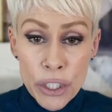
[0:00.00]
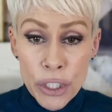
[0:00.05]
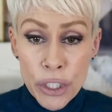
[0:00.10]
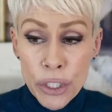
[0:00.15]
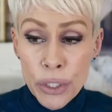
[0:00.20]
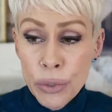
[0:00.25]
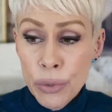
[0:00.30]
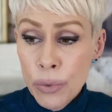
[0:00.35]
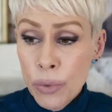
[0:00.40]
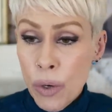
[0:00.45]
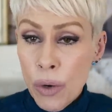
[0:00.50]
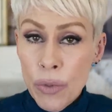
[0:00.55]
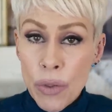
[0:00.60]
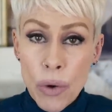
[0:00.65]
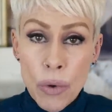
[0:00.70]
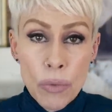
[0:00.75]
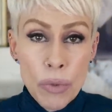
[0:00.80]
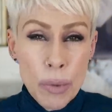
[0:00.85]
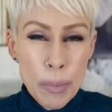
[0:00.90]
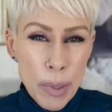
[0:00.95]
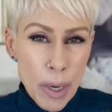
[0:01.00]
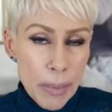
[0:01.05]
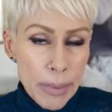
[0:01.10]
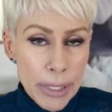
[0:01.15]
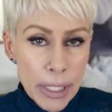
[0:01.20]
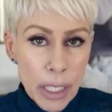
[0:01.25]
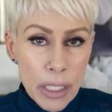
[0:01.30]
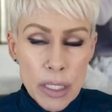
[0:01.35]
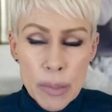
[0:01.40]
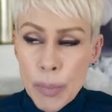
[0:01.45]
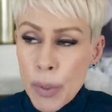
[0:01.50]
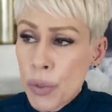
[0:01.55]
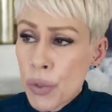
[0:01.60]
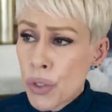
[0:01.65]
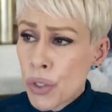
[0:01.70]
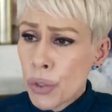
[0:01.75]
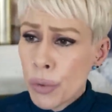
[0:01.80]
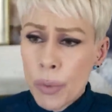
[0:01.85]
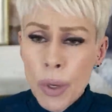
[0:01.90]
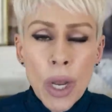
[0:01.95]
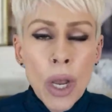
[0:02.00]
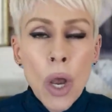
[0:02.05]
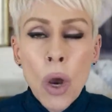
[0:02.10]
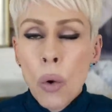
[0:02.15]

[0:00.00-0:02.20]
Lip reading: to you, although they're probably not supposed to?